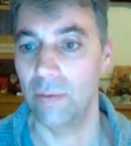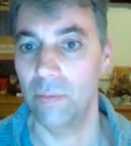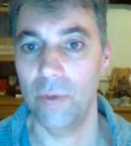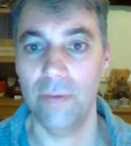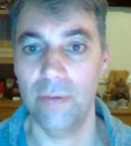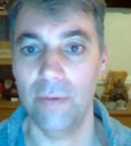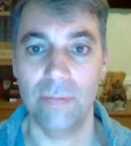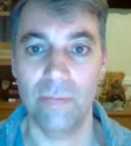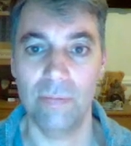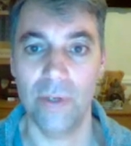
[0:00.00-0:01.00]
We've
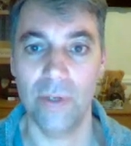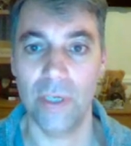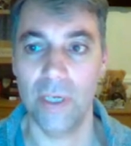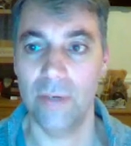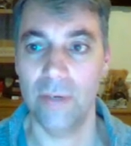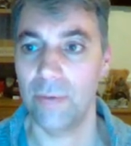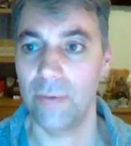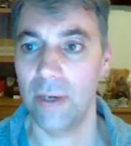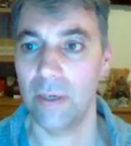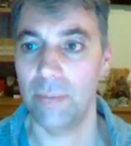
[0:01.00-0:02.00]
achieved
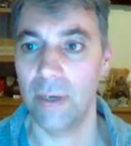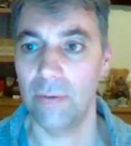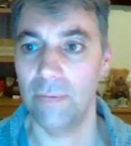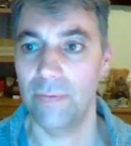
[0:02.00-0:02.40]
around about